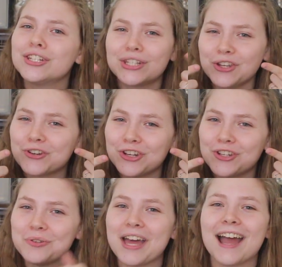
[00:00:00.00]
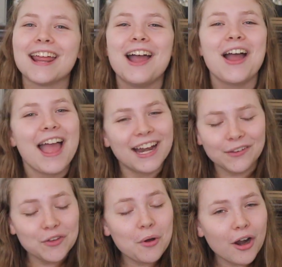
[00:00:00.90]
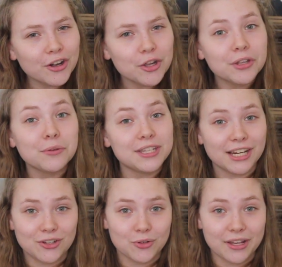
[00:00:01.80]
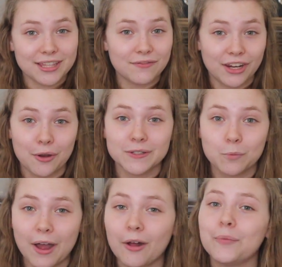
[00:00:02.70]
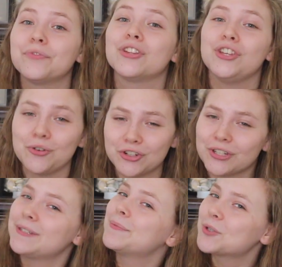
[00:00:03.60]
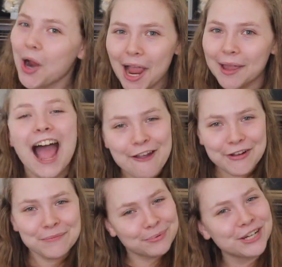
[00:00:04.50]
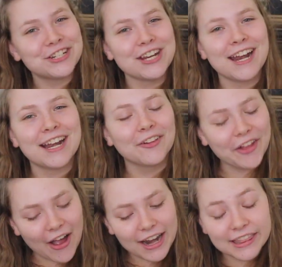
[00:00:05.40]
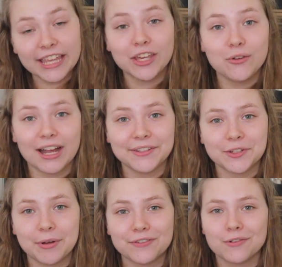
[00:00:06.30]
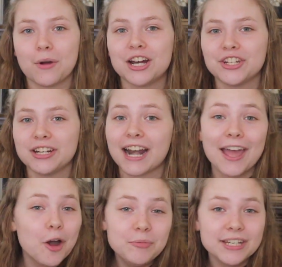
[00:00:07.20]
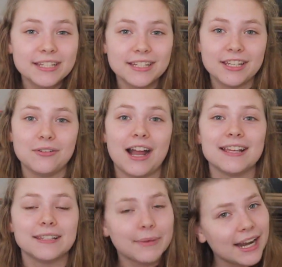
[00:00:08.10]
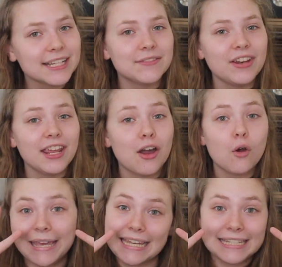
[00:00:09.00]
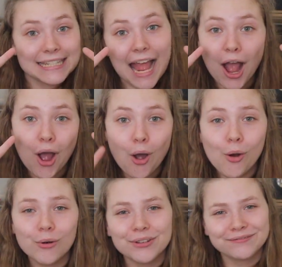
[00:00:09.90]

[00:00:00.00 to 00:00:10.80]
So you should do that. And if you are new and you did enjoy this video as well, you should subscribe. I would appreciate it a lot. Thank you guys so much for watching and I hope to see you guys in my next video. Peace out!